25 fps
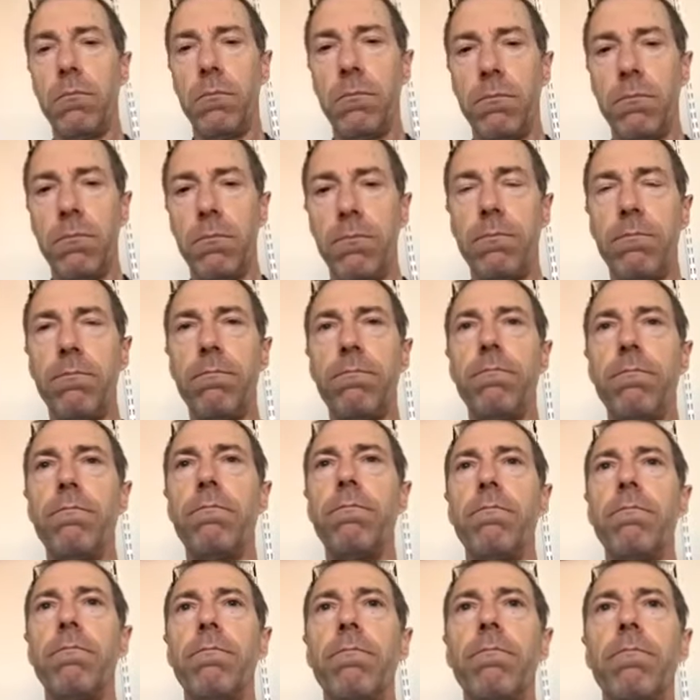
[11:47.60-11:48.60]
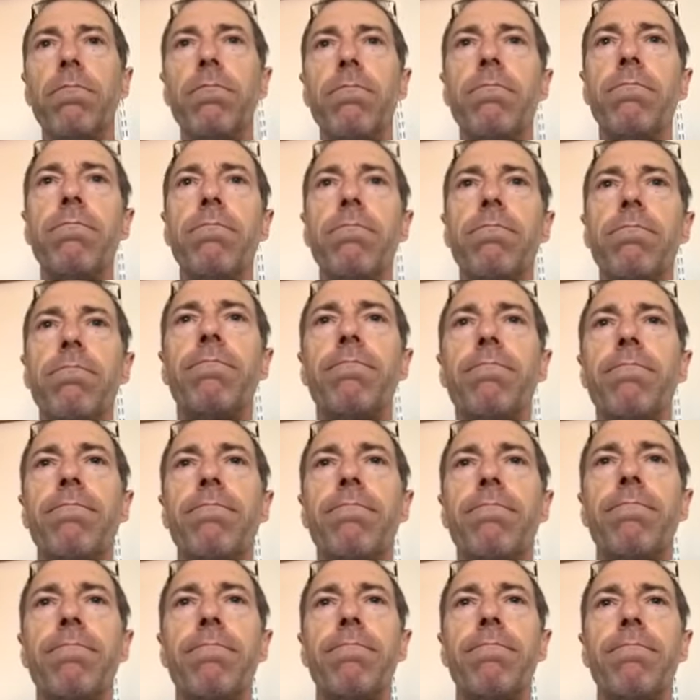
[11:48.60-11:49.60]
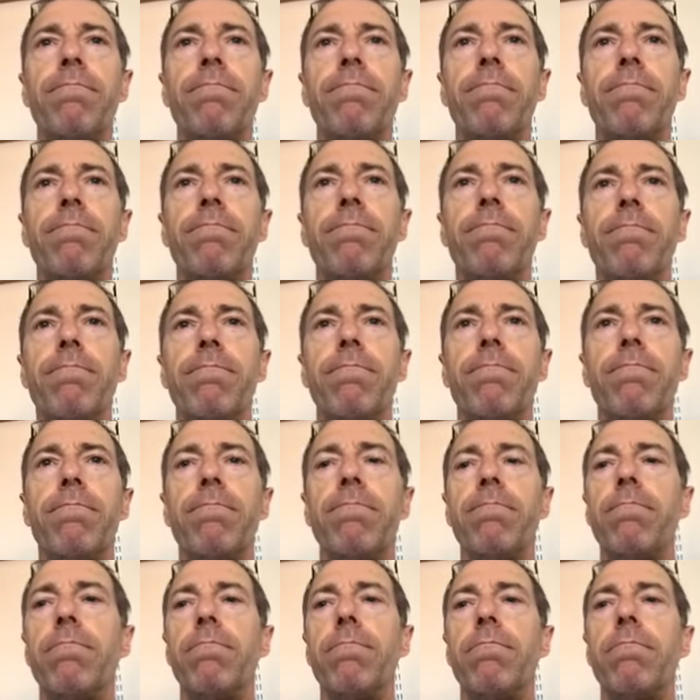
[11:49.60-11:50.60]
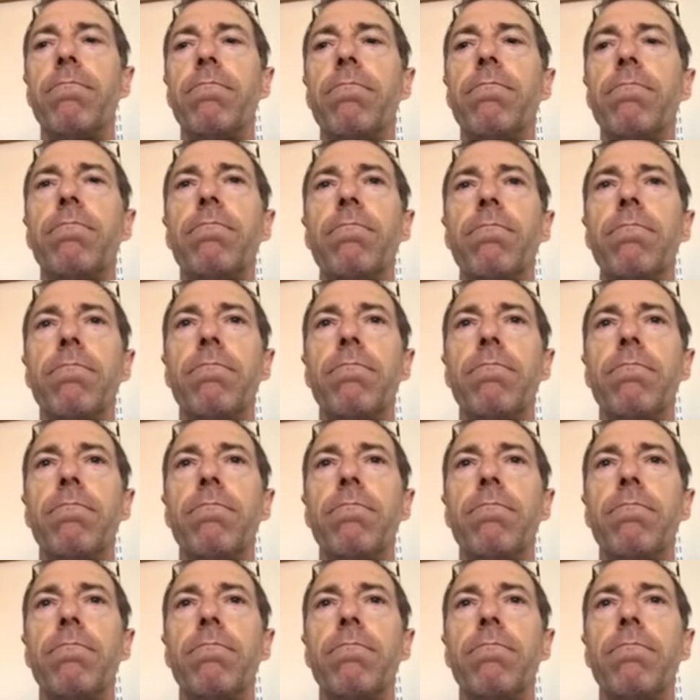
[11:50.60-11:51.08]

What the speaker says: No one is speaking in this clip.